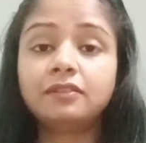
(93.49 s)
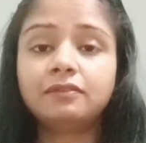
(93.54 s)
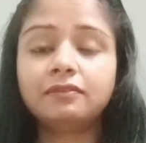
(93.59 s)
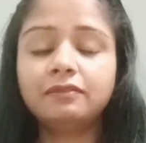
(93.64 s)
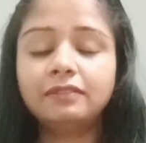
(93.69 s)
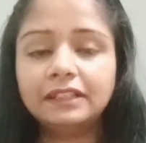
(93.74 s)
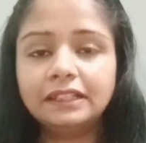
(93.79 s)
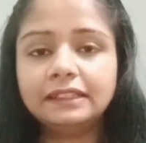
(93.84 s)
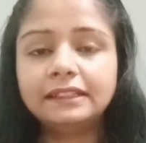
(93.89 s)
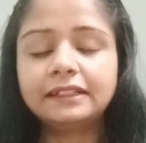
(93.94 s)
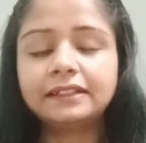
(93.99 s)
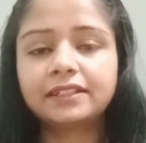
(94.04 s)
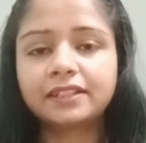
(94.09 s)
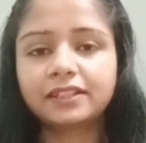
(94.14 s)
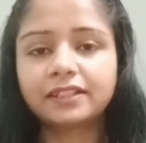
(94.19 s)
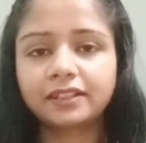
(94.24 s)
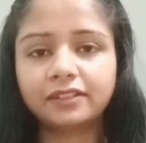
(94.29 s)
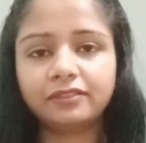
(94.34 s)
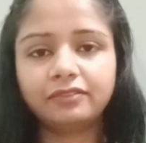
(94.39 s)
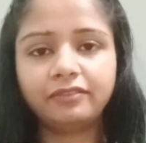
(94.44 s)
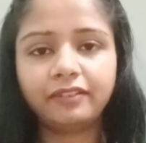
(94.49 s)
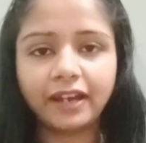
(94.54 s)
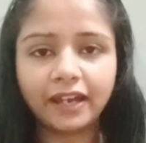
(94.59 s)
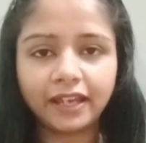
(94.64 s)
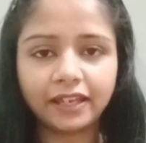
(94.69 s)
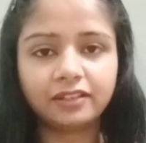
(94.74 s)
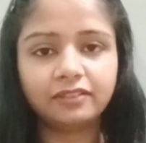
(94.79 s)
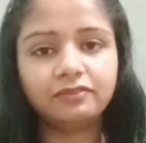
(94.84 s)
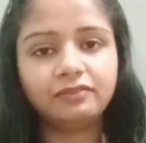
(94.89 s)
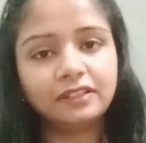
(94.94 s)
will the trigger
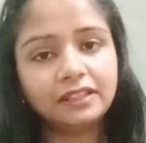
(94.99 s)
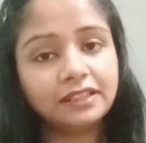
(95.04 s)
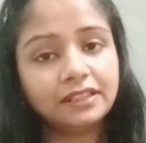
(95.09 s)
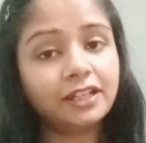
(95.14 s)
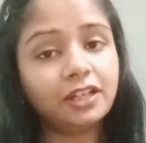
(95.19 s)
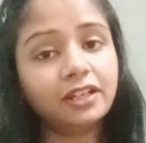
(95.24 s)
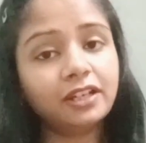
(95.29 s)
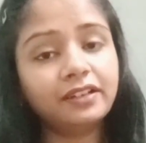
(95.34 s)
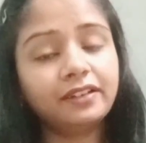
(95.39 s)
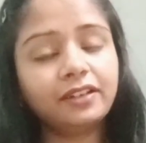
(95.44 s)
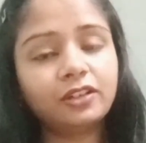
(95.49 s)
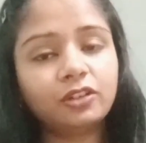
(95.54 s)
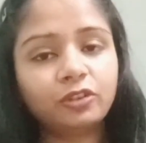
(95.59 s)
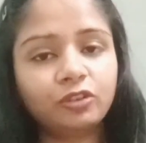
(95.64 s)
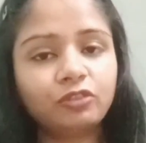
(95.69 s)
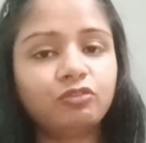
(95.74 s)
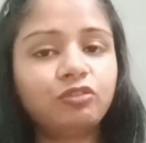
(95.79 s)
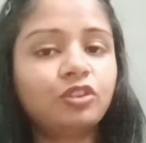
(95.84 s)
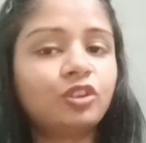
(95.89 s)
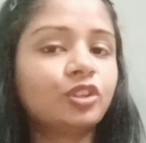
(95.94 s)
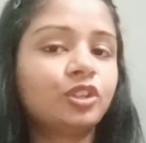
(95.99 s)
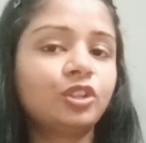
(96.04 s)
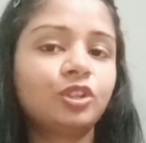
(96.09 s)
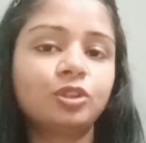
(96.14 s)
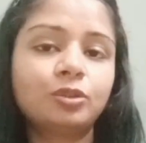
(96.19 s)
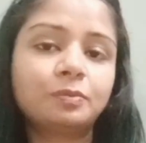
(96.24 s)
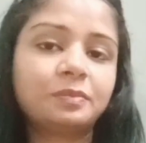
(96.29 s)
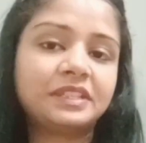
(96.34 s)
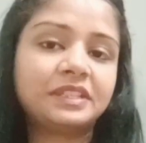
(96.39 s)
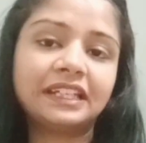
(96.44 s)
fire, will the report for the
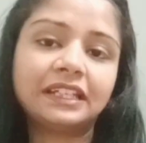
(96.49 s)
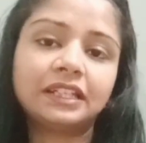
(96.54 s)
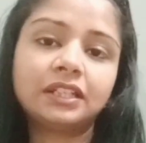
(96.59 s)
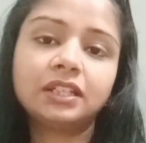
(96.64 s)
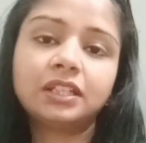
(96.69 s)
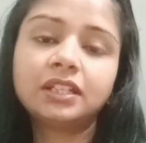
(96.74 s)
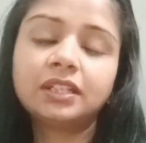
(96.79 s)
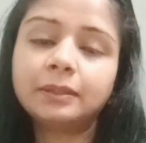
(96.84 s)
object